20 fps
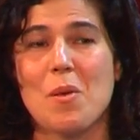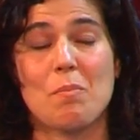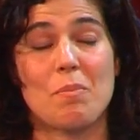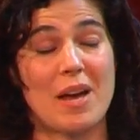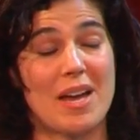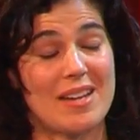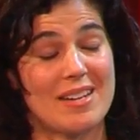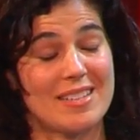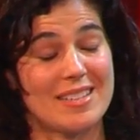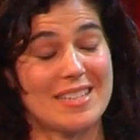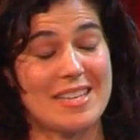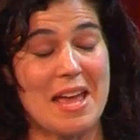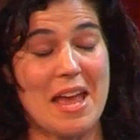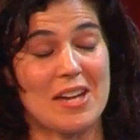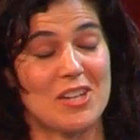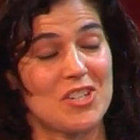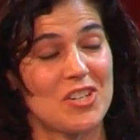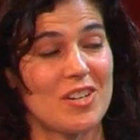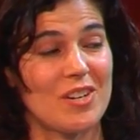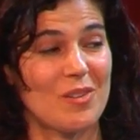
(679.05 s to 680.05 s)
But the
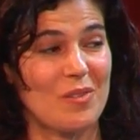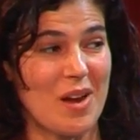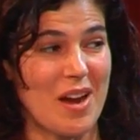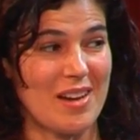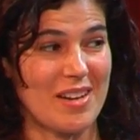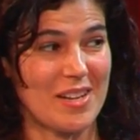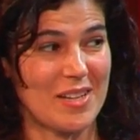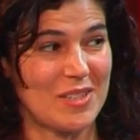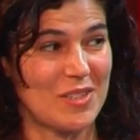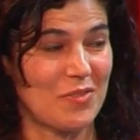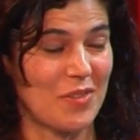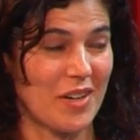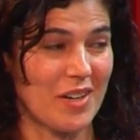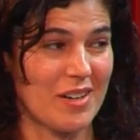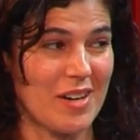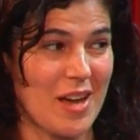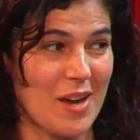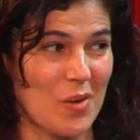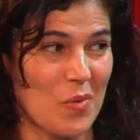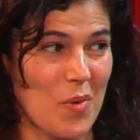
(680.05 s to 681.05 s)
ancient Iranians
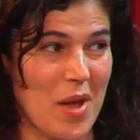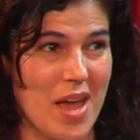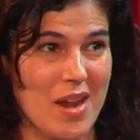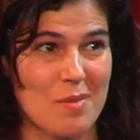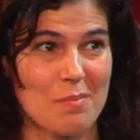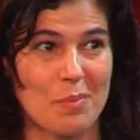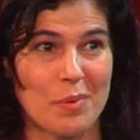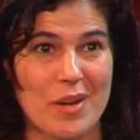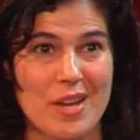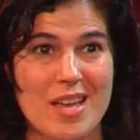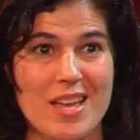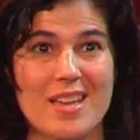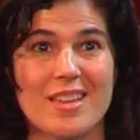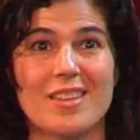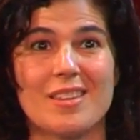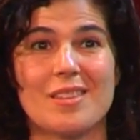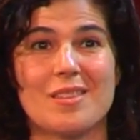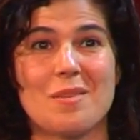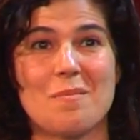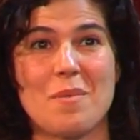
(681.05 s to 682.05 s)
figured out a way to
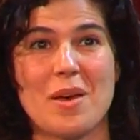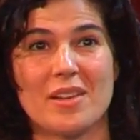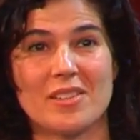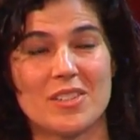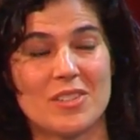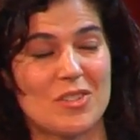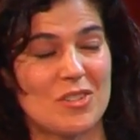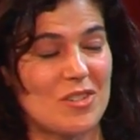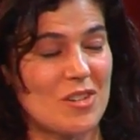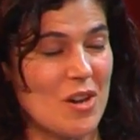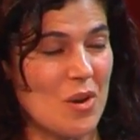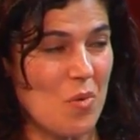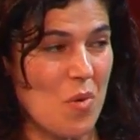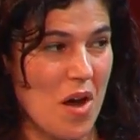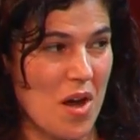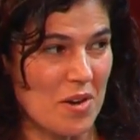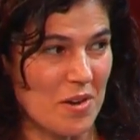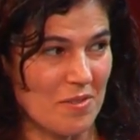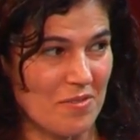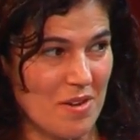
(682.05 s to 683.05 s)
bring the melted snow
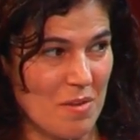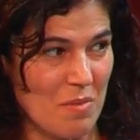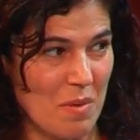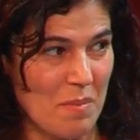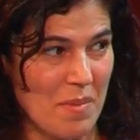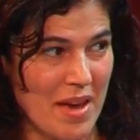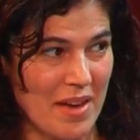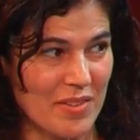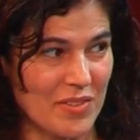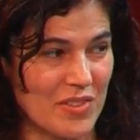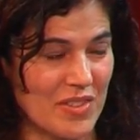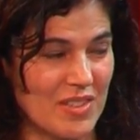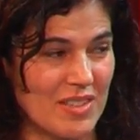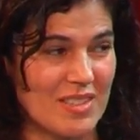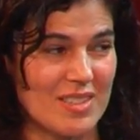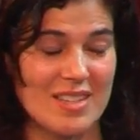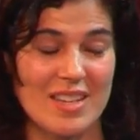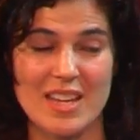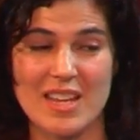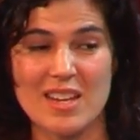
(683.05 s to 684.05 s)
water from the
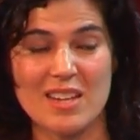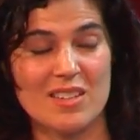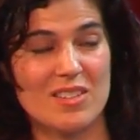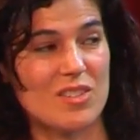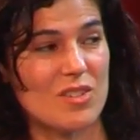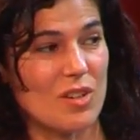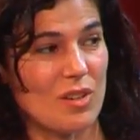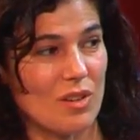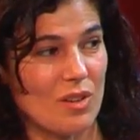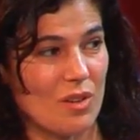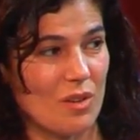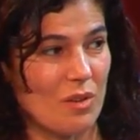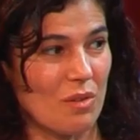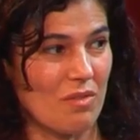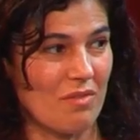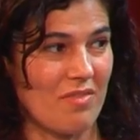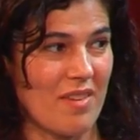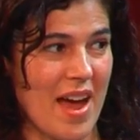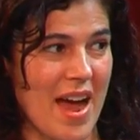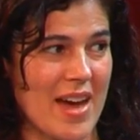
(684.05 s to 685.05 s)
mountains into
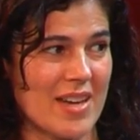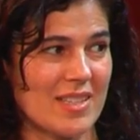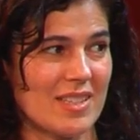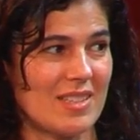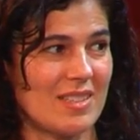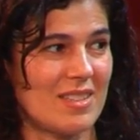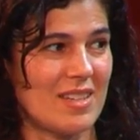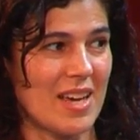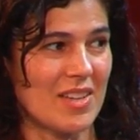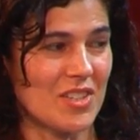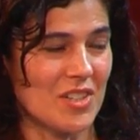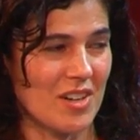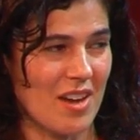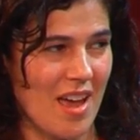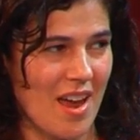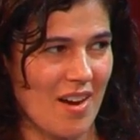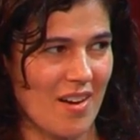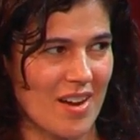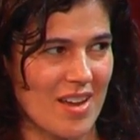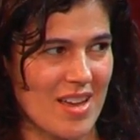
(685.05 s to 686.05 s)
vast desert
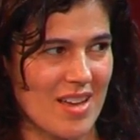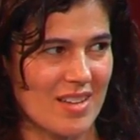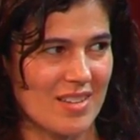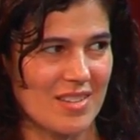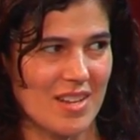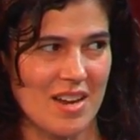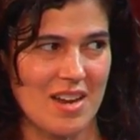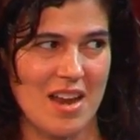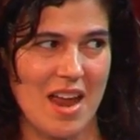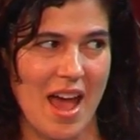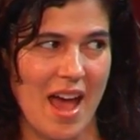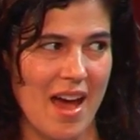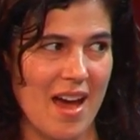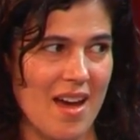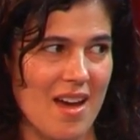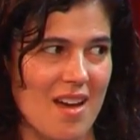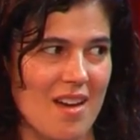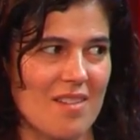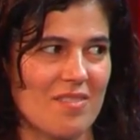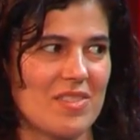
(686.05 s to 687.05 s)
areas and
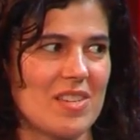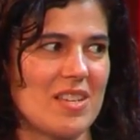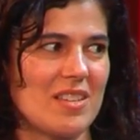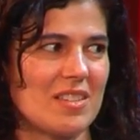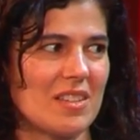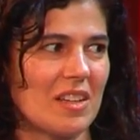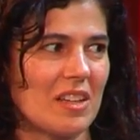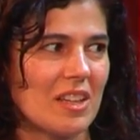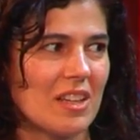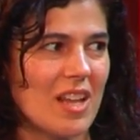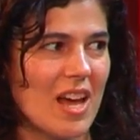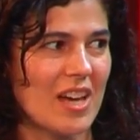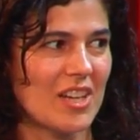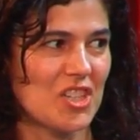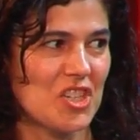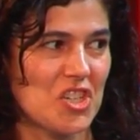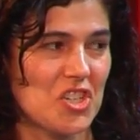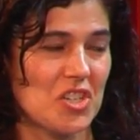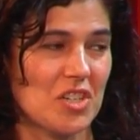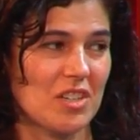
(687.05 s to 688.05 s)
have these
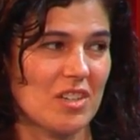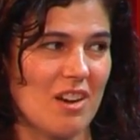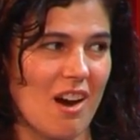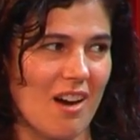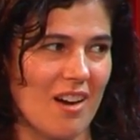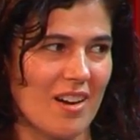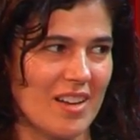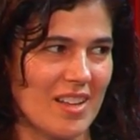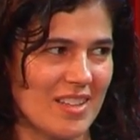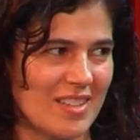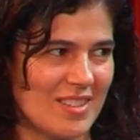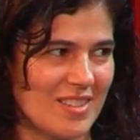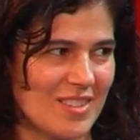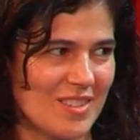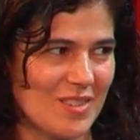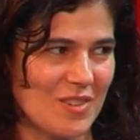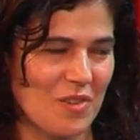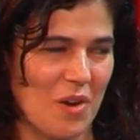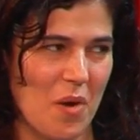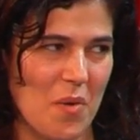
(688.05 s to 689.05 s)
lush
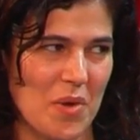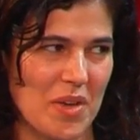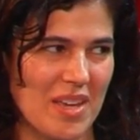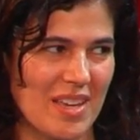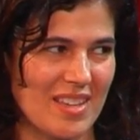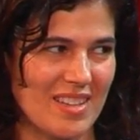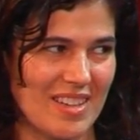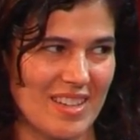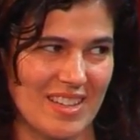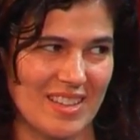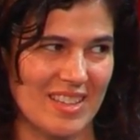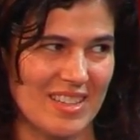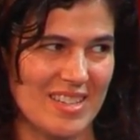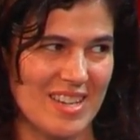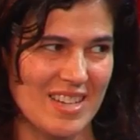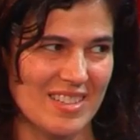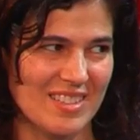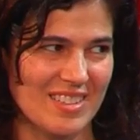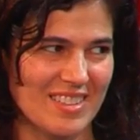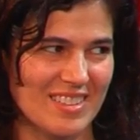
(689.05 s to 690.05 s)
gardens growing in, in the
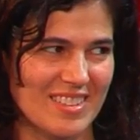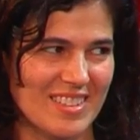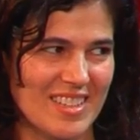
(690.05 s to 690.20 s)
desert.